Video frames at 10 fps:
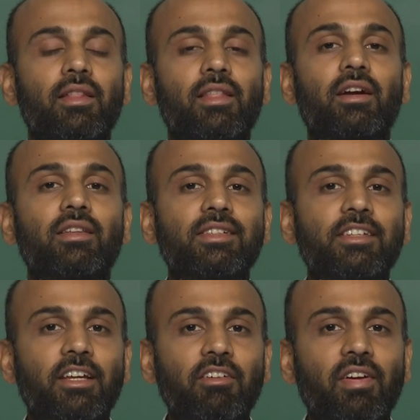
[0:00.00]
in that they
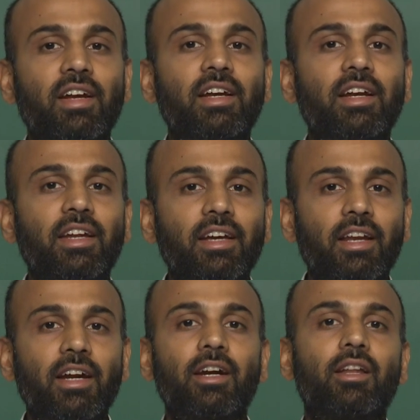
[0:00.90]
significantly
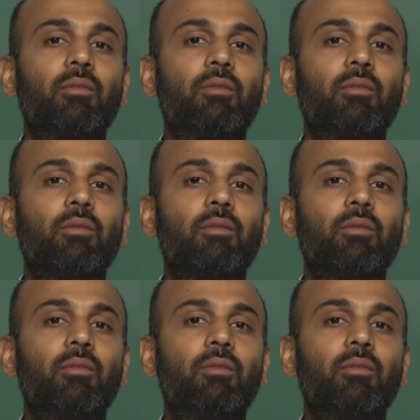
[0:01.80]
degrade